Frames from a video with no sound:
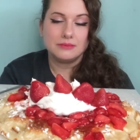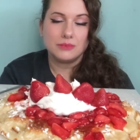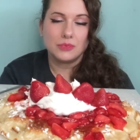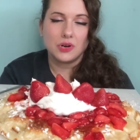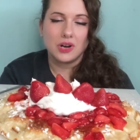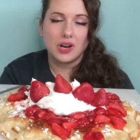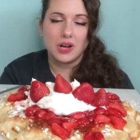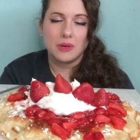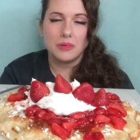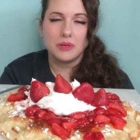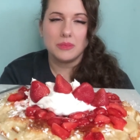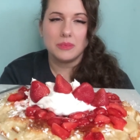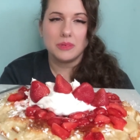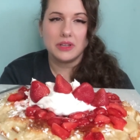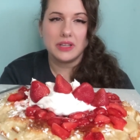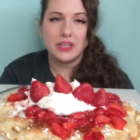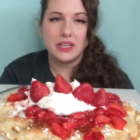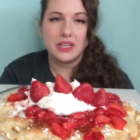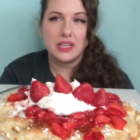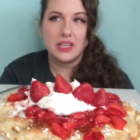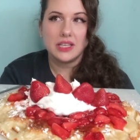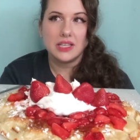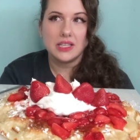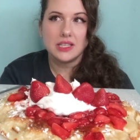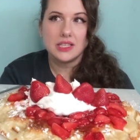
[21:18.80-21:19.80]

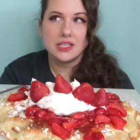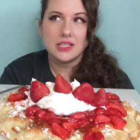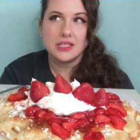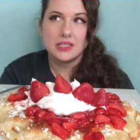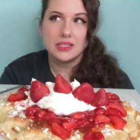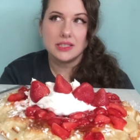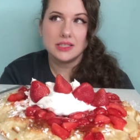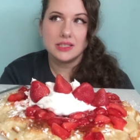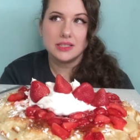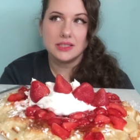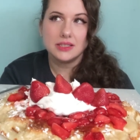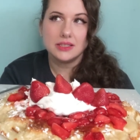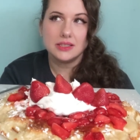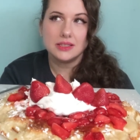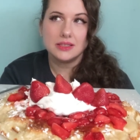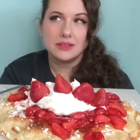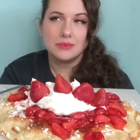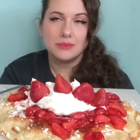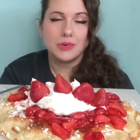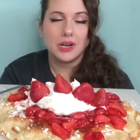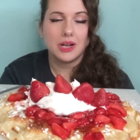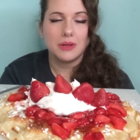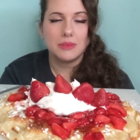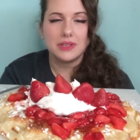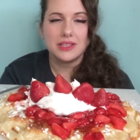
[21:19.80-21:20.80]
probably,
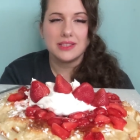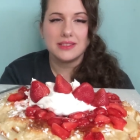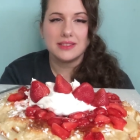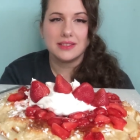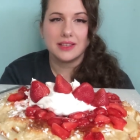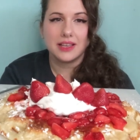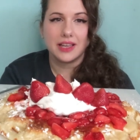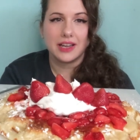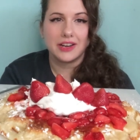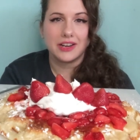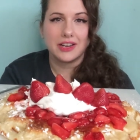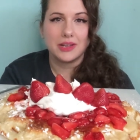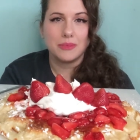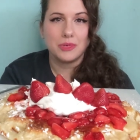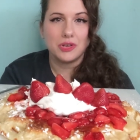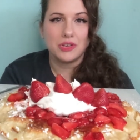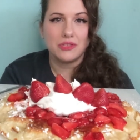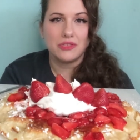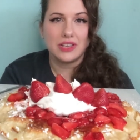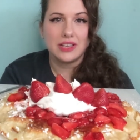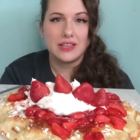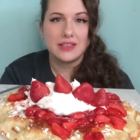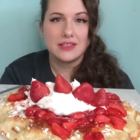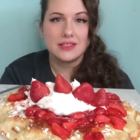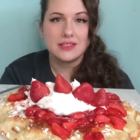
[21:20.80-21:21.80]
probably scary
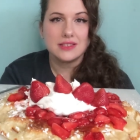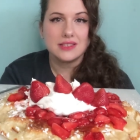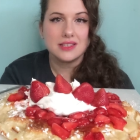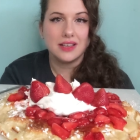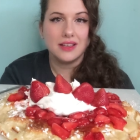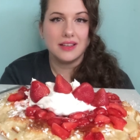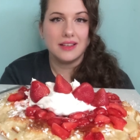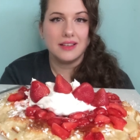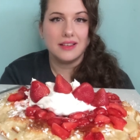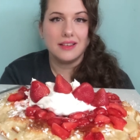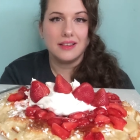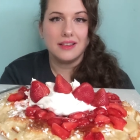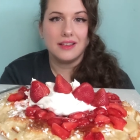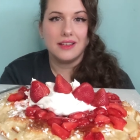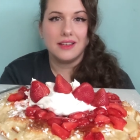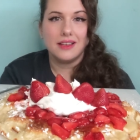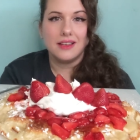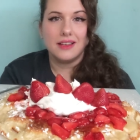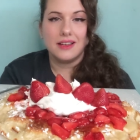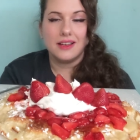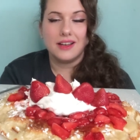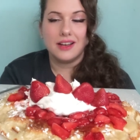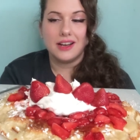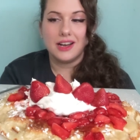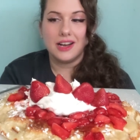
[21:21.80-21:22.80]
movies.
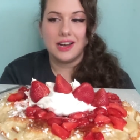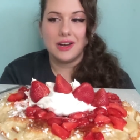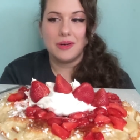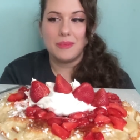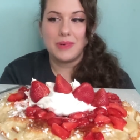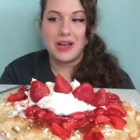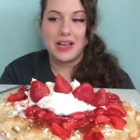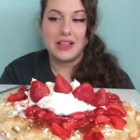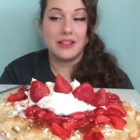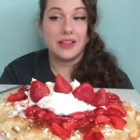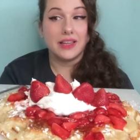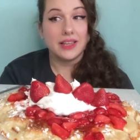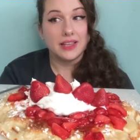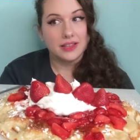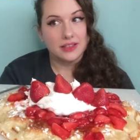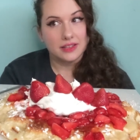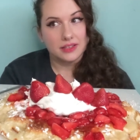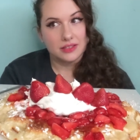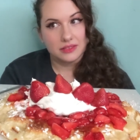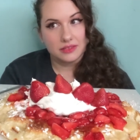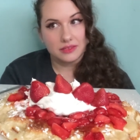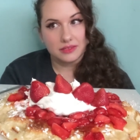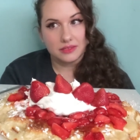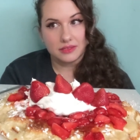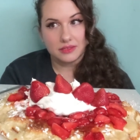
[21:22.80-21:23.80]
Um, I
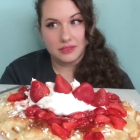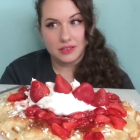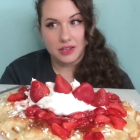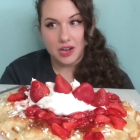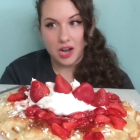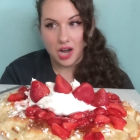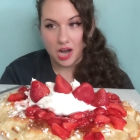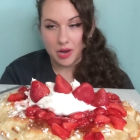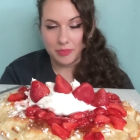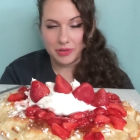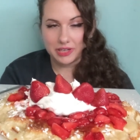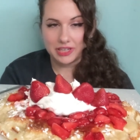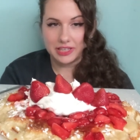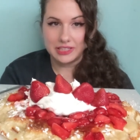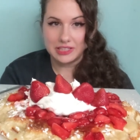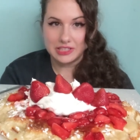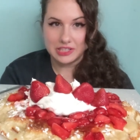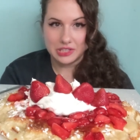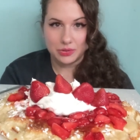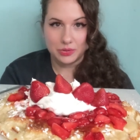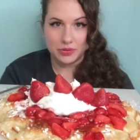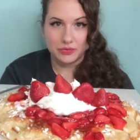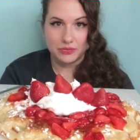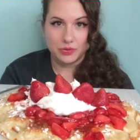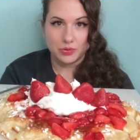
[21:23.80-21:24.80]
like comedy
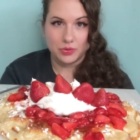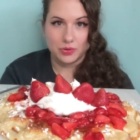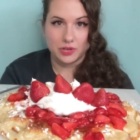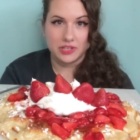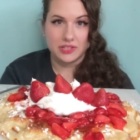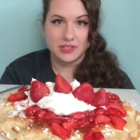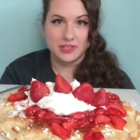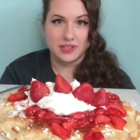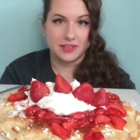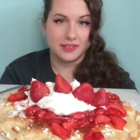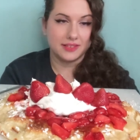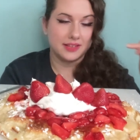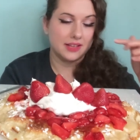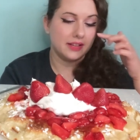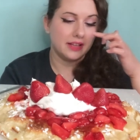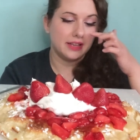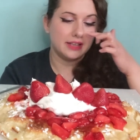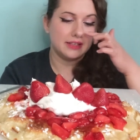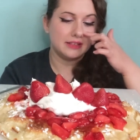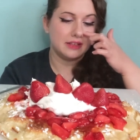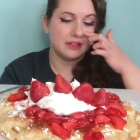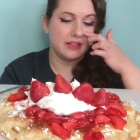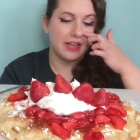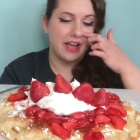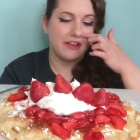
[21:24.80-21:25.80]
too, of course, because I
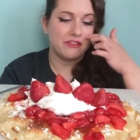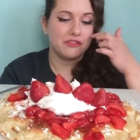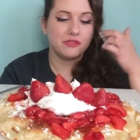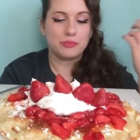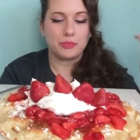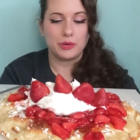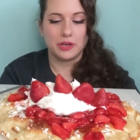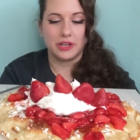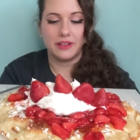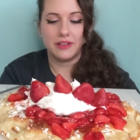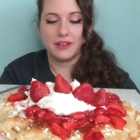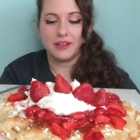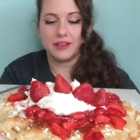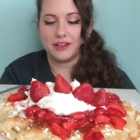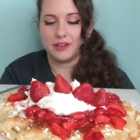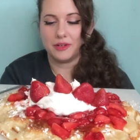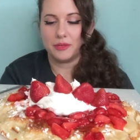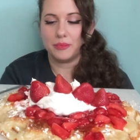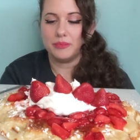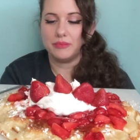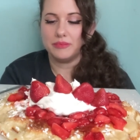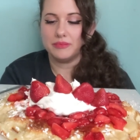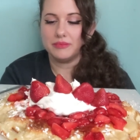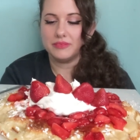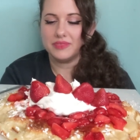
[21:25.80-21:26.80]
like to laugh, but
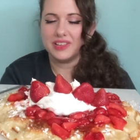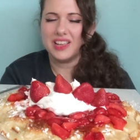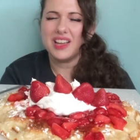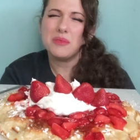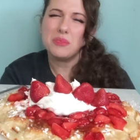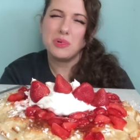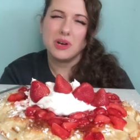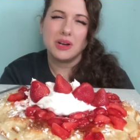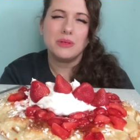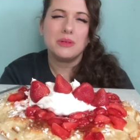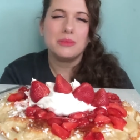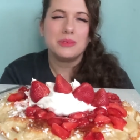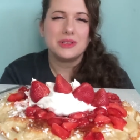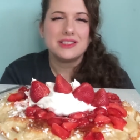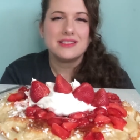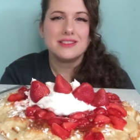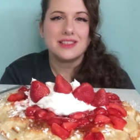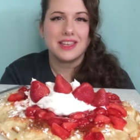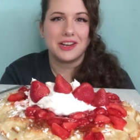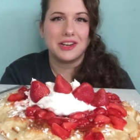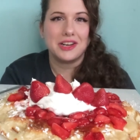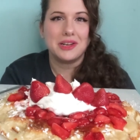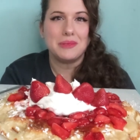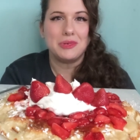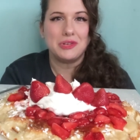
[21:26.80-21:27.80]
um, yeah, probably
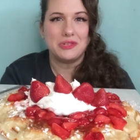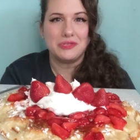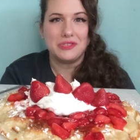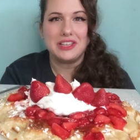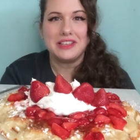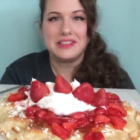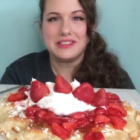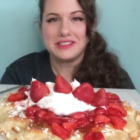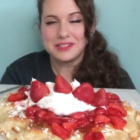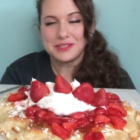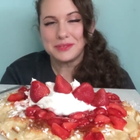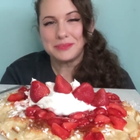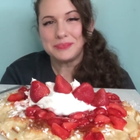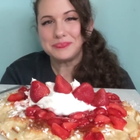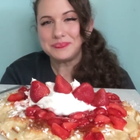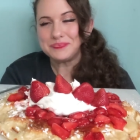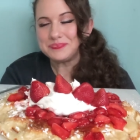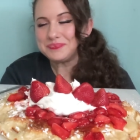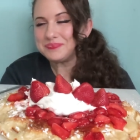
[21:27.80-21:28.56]
scary movies.